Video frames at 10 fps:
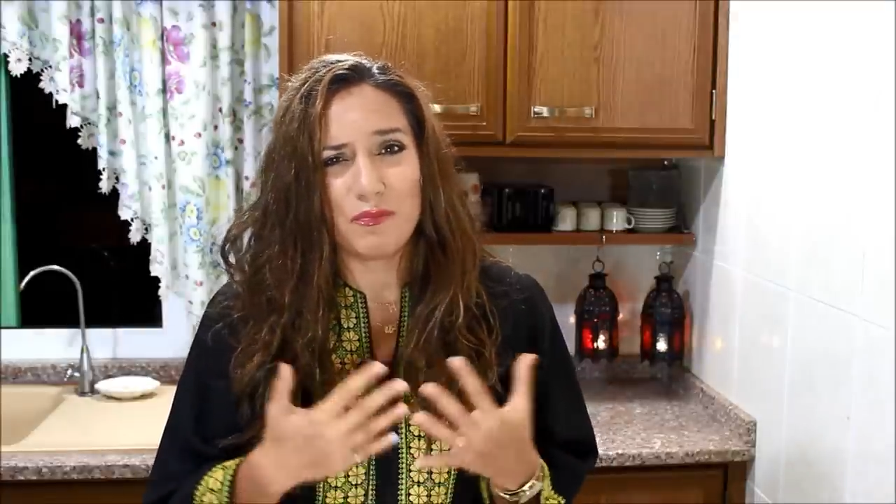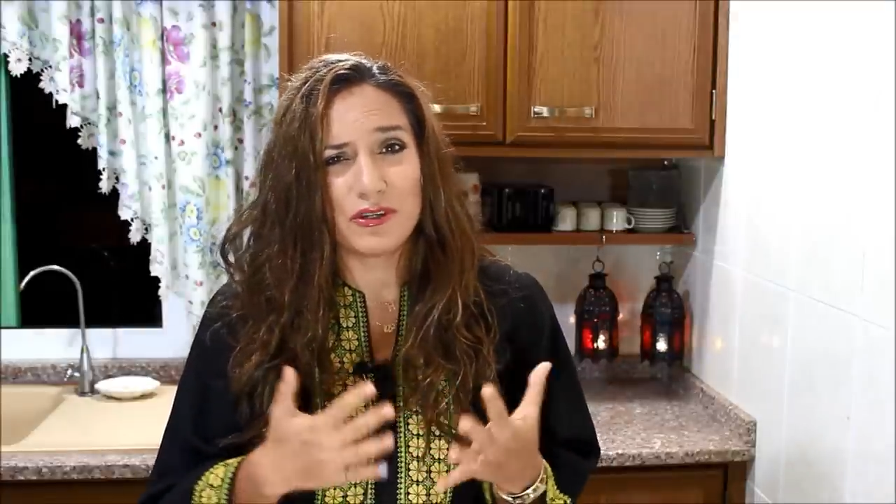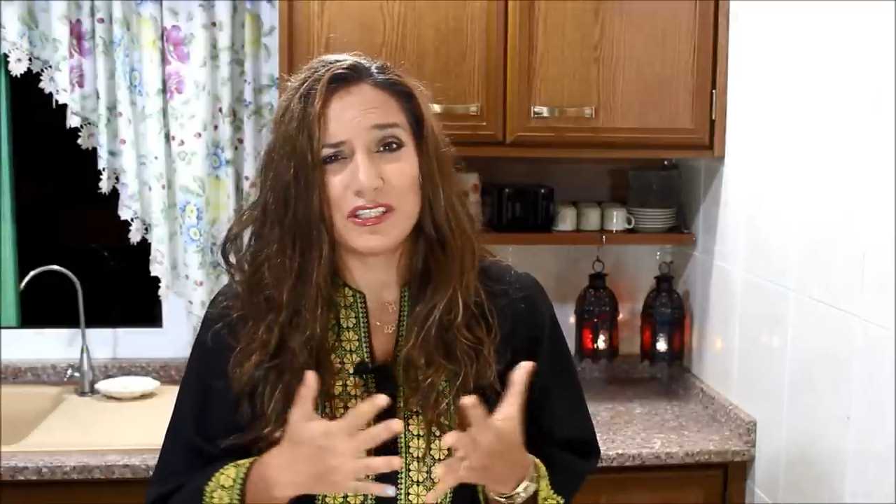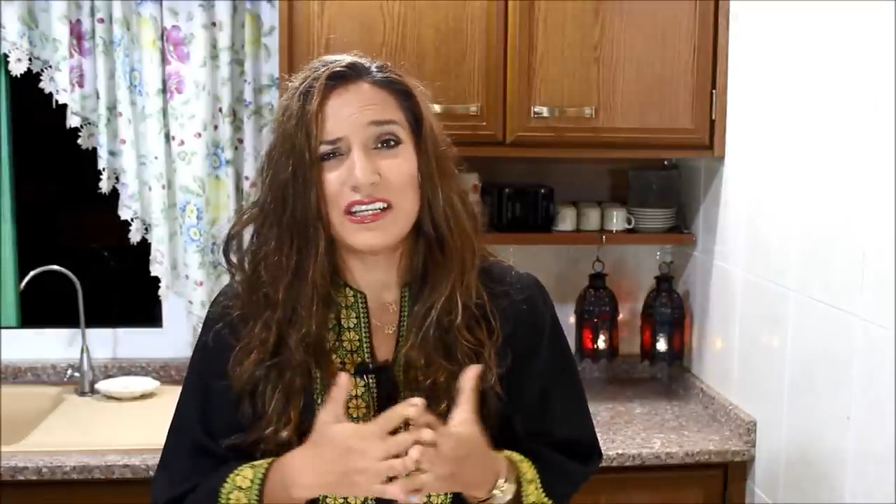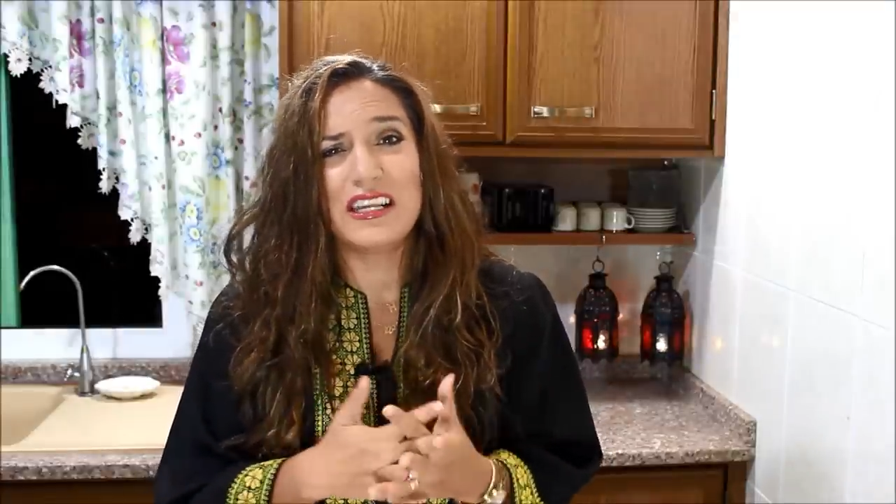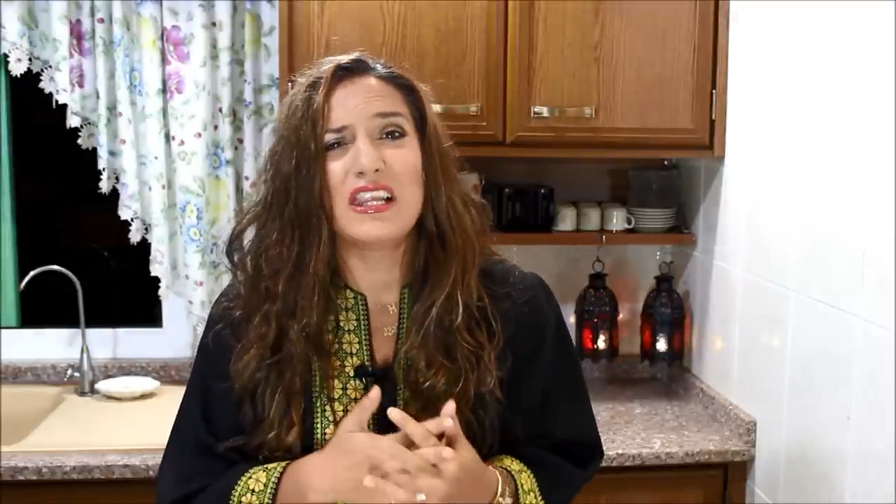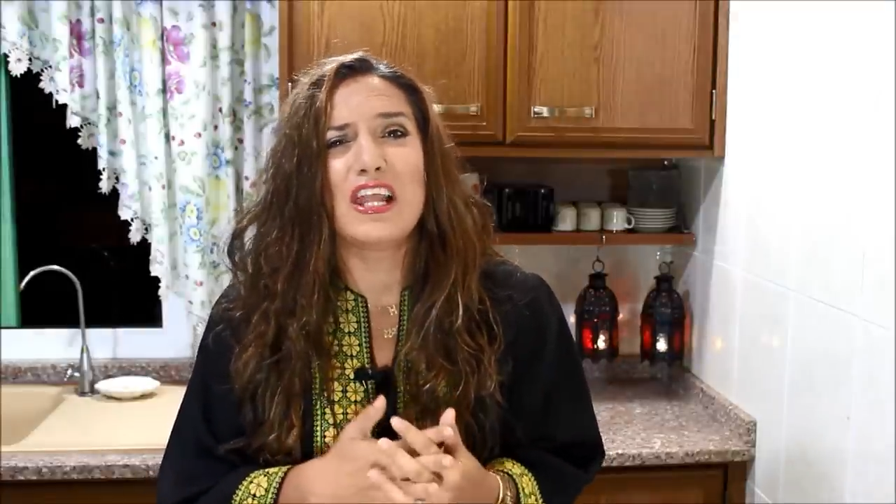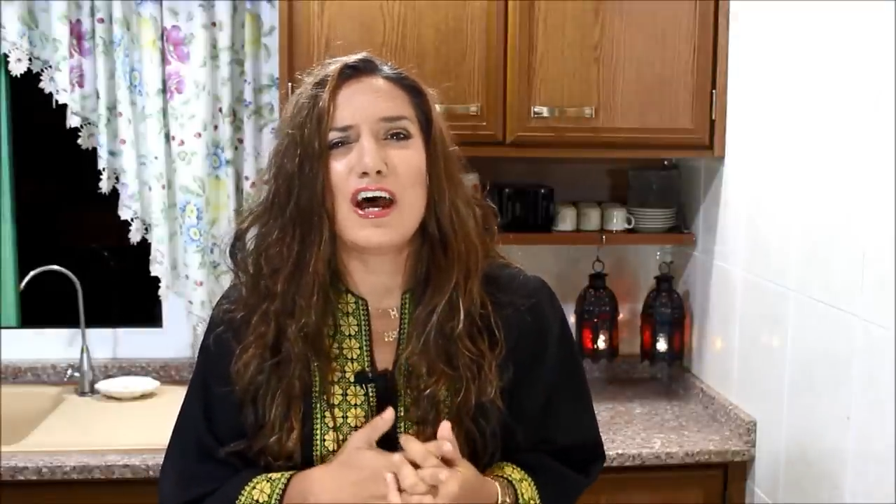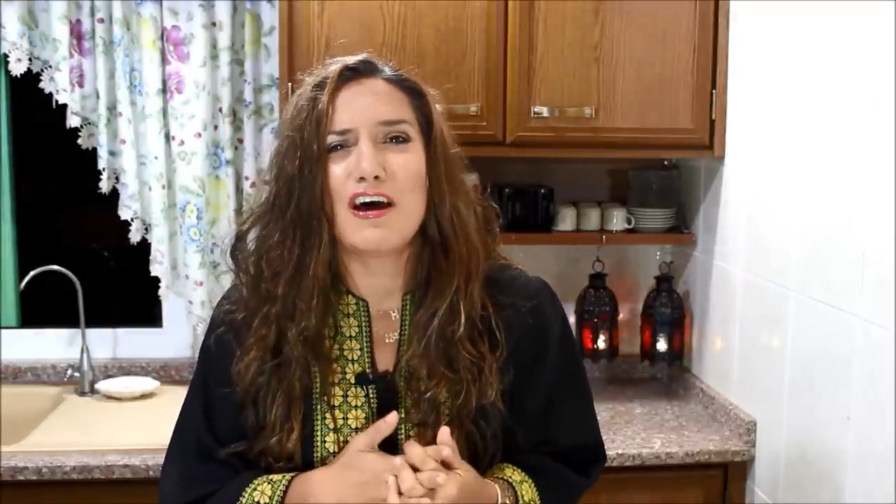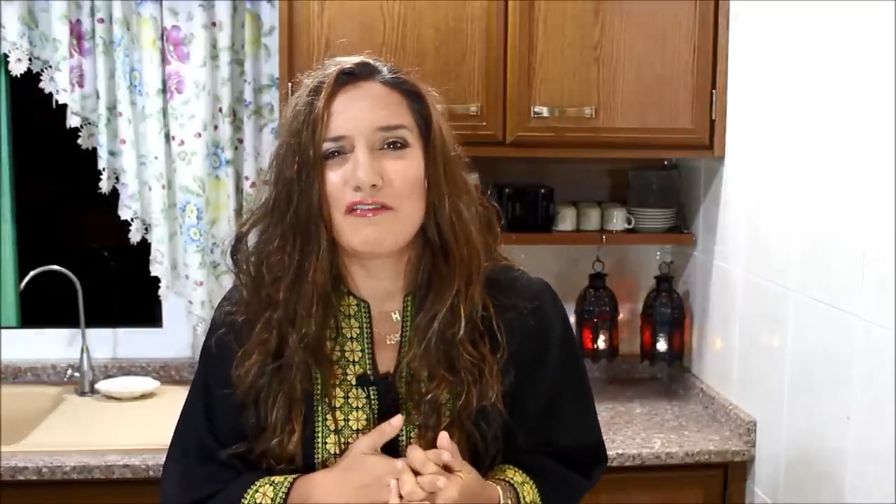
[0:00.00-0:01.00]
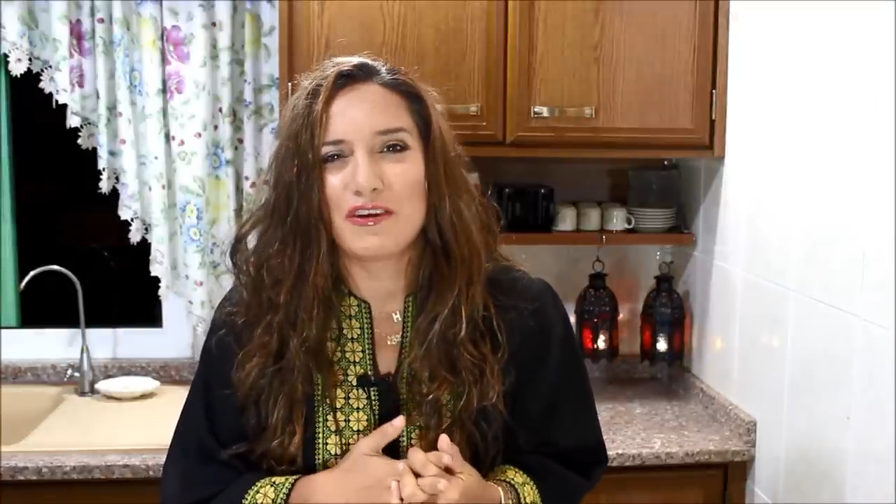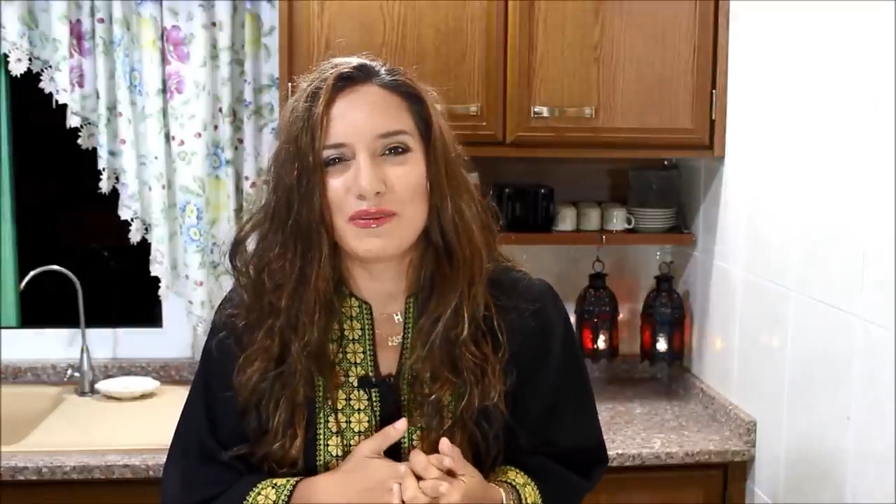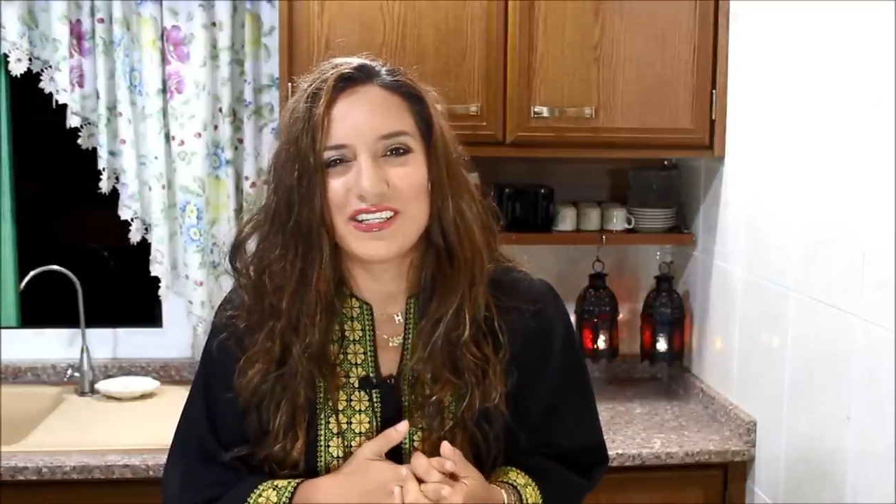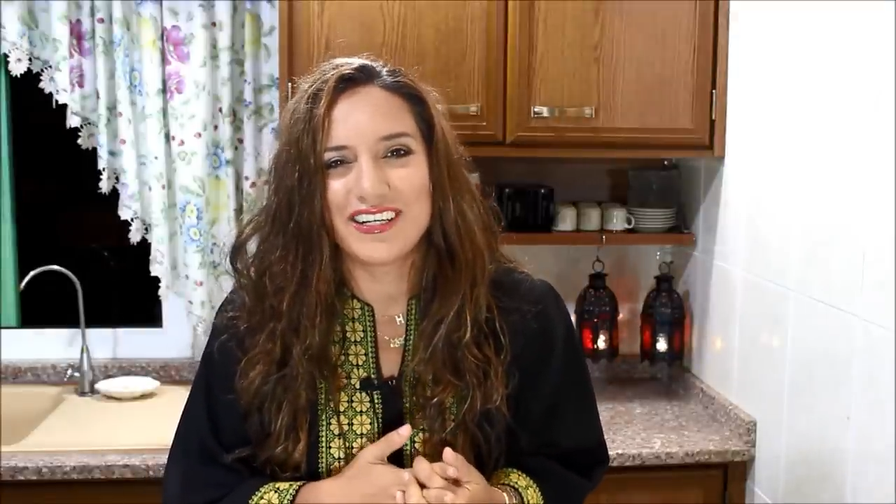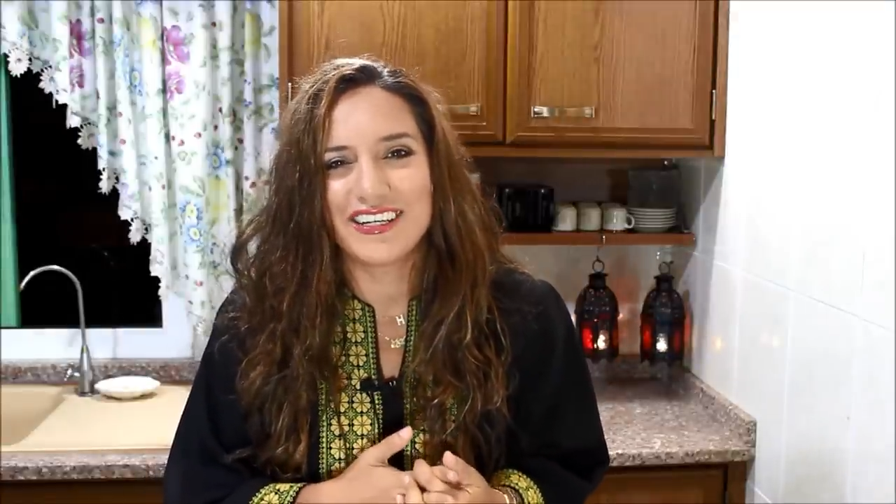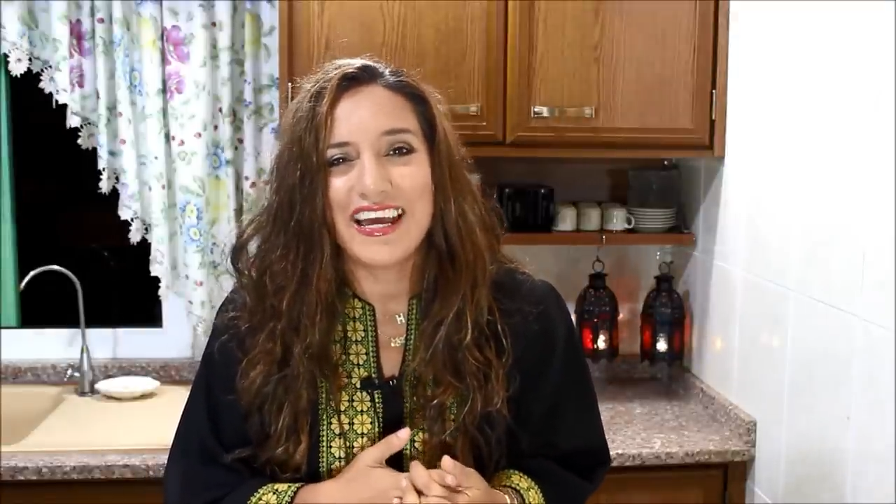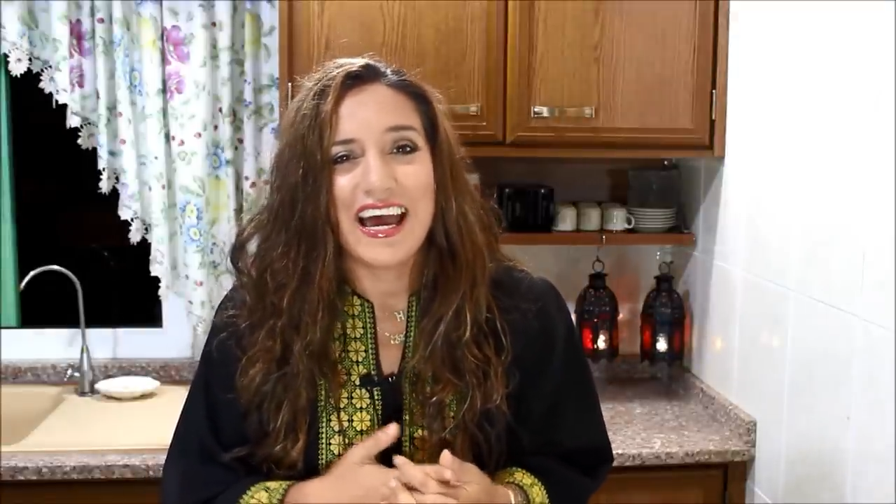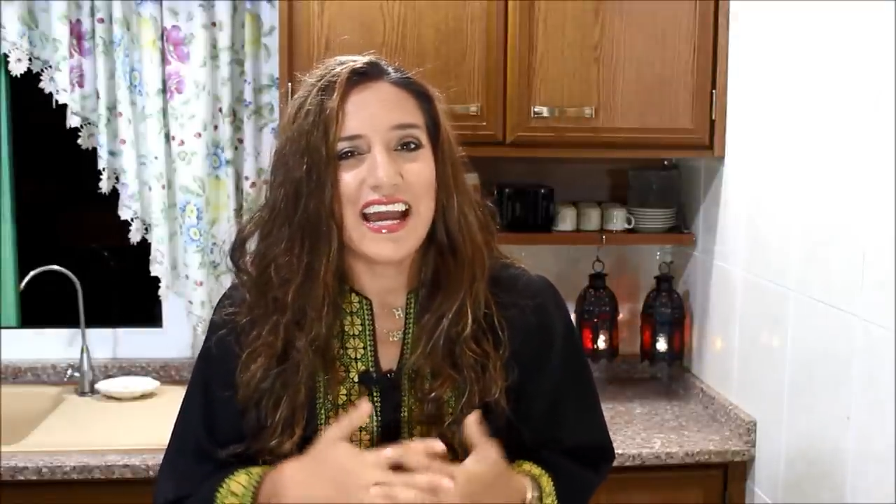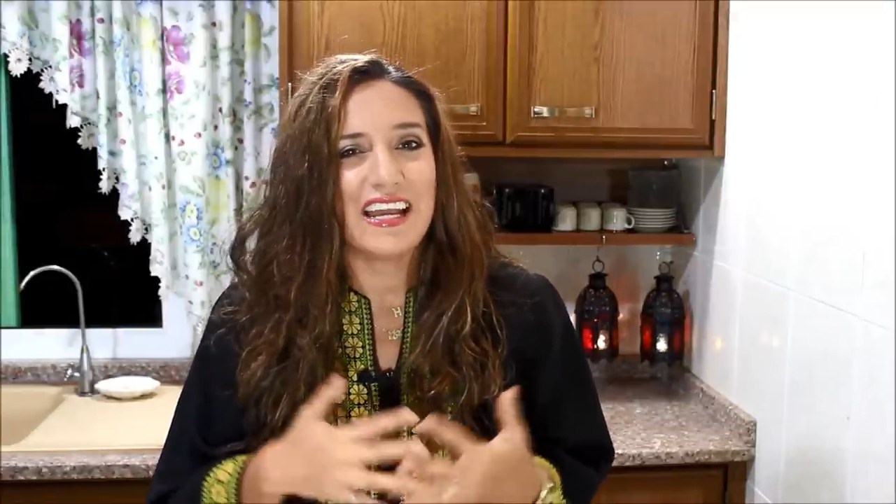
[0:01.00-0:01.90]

I personally love Ramadan.